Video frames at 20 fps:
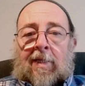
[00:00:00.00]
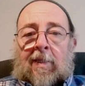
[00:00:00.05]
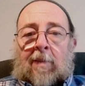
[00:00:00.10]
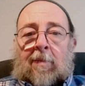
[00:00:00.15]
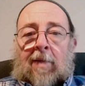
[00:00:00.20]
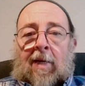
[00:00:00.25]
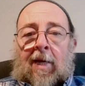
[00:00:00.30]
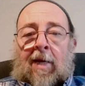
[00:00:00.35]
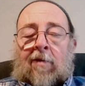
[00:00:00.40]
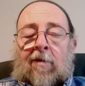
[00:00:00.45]

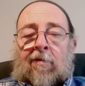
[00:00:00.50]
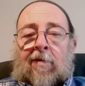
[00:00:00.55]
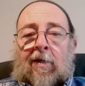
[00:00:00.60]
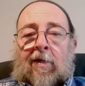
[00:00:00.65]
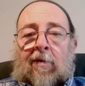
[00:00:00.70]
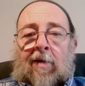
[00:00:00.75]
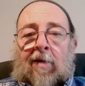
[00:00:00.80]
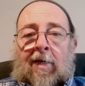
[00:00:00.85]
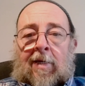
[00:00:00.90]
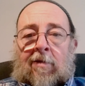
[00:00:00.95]
them as
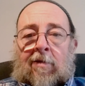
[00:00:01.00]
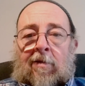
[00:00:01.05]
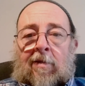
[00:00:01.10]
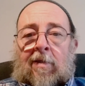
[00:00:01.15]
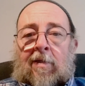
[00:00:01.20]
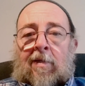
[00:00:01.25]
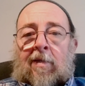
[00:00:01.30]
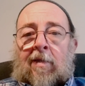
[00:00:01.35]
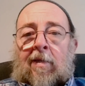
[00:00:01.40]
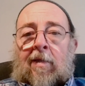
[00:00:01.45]
their
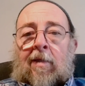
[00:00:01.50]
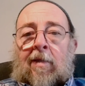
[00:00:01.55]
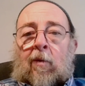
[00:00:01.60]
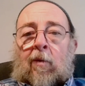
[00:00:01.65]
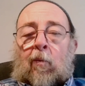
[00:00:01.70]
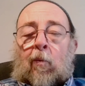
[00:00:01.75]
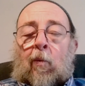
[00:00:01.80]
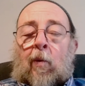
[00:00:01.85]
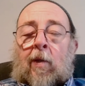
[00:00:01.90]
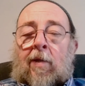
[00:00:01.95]
agent
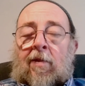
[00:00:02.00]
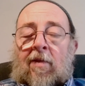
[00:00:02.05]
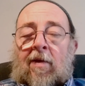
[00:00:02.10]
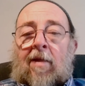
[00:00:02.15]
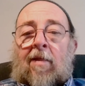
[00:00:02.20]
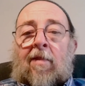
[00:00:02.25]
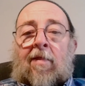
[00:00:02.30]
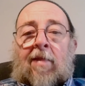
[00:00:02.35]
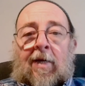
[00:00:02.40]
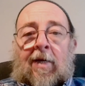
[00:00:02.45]

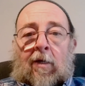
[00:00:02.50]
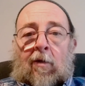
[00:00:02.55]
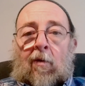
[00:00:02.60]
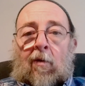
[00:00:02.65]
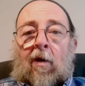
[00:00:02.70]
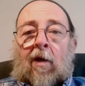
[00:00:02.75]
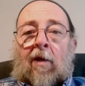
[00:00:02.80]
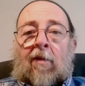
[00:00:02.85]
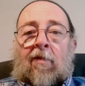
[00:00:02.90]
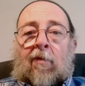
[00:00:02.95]
with their
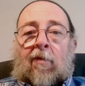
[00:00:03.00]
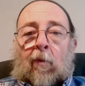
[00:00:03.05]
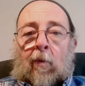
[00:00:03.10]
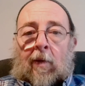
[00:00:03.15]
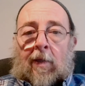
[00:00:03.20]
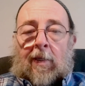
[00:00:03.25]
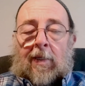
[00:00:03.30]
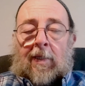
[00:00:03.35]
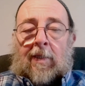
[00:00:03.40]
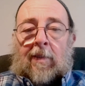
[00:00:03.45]

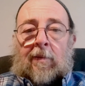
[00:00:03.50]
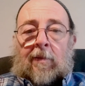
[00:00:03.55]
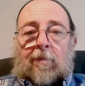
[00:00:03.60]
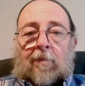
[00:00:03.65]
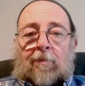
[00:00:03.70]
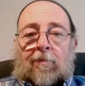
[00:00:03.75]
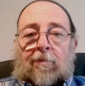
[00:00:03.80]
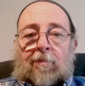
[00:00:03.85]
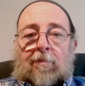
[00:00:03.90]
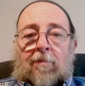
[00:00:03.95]
authority.
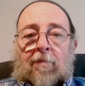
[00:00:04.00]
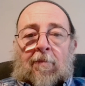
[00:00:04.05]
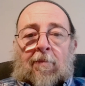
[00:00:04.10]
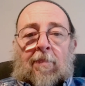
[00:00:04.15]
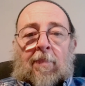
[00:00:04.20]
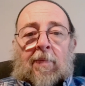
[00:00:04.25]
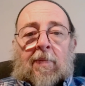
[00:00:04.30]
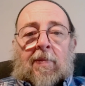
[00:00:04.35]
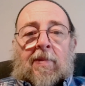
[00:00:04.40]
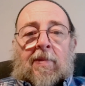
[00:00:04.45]

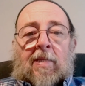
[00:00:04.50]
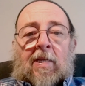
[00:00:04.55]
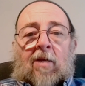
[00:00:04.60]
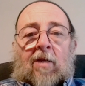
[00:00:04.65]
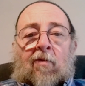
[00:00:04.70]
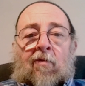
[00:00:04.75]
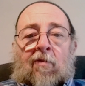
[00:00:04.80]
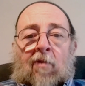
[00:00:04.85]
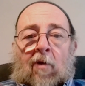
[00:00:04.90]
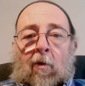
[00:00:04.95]

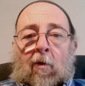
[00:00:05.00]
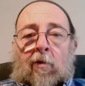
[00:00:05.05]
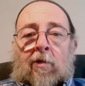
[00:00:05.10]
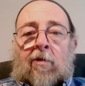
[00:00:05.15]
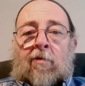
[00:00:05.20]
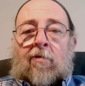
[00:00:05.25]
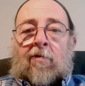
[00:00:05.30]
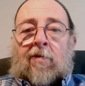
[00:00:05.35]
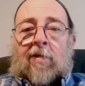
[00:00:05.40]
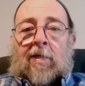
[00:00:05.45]
So
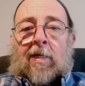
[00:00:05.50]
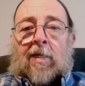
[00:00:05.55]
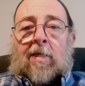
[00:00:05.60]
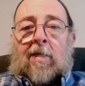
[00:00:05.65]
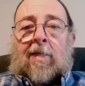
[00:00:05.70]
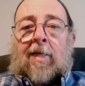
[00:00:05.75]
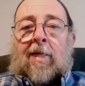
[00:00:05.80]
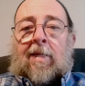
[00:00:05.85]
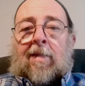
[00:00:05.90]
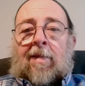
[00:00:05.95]
you
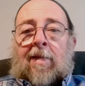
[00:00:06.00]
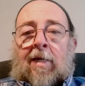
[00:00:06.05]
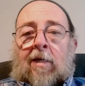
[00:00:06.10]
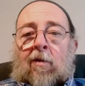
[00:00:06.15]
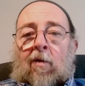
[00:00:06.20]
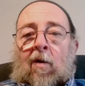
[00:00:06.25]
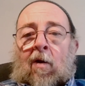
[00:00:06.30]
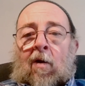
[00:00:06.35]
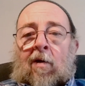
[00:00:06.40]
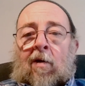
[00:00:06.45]
see that
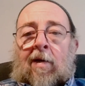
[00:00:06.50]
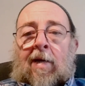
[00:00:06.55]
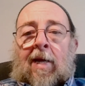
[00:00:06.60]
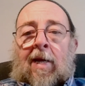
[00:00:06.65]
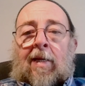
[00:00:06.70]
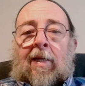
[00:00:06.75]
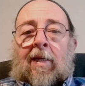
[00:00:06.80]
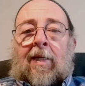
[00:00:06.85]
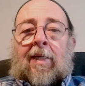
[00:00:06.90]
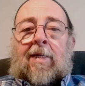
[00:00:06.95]
there are
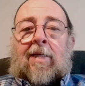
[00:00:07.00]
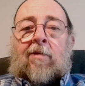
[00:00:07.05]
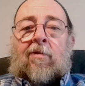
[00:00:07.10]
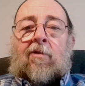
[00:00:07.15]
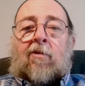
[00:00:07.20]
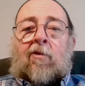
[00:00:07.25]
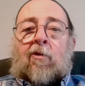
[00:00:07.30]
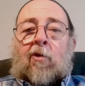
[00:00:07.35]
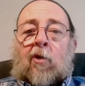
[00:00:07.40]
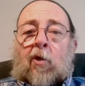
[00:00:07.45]
at
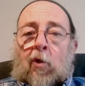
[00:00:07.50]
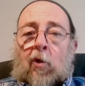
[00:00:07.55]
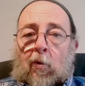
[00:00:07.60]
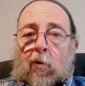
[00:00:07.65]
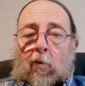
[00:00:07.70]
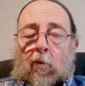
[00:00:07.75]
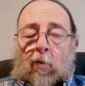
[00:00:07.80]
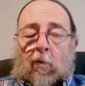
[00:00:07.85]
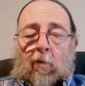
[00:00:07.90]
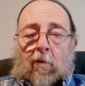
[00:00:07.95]
least
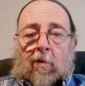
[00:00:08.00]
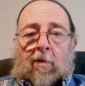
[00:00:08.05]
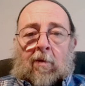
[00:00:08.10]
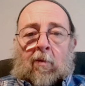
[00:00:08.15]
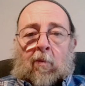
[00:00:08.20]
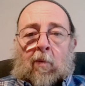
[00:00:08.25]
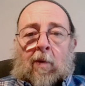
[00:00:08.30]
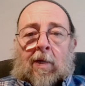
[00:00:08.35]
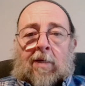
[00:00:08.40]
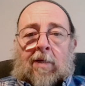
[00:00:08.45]
two
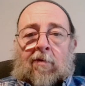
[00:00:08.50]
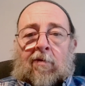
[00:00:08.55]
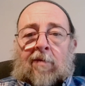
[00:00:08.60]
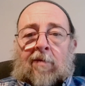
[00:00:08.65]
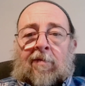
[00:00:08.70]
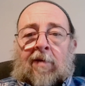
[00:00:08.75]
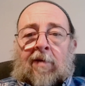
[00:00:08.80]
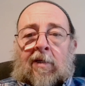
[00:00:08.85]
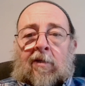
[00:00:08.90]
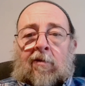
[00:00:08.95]
ways
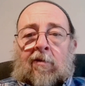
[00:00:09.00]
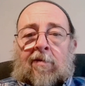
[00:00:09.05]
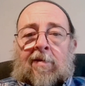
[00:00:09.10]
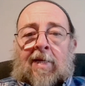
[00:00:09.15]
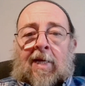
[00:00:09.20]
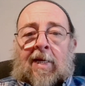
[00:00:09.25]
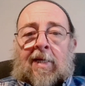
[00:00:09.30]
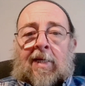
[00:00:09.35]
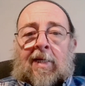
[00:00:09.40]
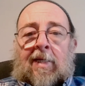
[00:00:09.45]
of
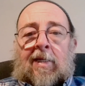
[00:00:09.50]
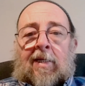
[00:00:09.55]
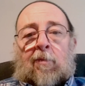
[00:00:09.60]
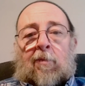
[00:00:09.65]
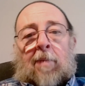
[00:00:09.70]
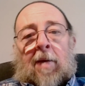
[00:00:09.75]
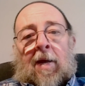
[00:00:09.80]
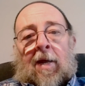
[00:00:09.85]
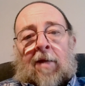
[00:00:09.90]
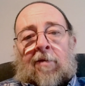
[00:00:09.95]
understanding
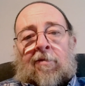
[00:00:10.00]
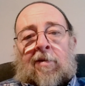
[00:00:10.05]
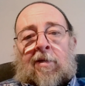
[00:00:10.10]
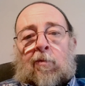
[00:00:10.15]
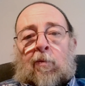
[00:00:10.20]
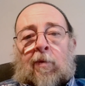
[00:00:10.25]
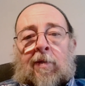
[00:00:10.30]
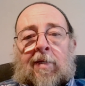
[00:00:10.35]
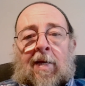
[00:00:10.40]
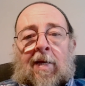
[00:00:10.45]
this
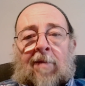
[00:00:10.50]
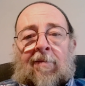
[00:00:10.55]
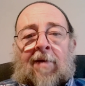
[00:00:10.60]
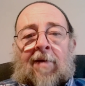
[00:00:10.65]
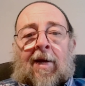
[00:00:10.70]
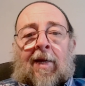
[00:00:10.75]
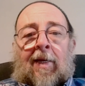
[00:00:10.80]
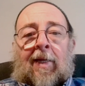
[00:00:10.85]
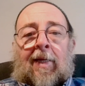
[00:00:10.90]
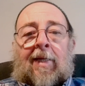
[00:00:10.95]
passage without
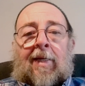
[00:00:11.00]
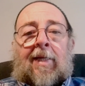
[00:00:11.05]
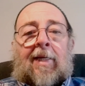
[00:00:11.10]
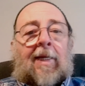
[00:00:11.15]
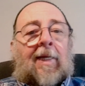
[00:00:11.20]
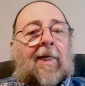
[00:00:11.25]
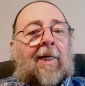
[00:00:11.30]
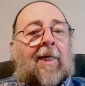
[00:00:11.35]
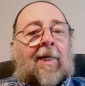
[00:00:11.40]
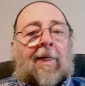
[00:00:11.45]

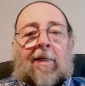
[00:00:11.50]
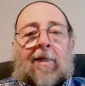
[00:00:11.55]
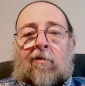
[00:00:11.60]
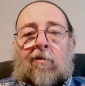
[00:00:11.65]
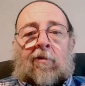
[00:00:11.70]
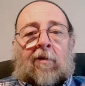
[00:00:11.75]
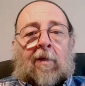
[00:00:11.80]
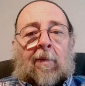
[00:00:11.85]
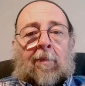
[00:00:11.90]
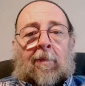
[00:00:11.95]
violating any
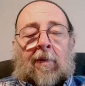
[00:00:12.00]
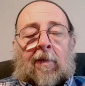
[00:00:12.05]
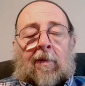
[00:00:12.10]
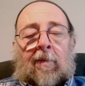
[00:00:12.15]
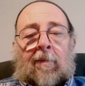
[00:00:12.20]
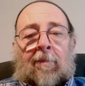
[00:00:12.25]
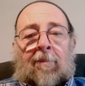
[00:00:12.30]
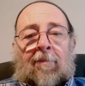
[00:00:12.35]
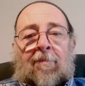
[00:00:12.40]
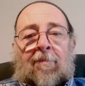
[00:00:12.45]
scripture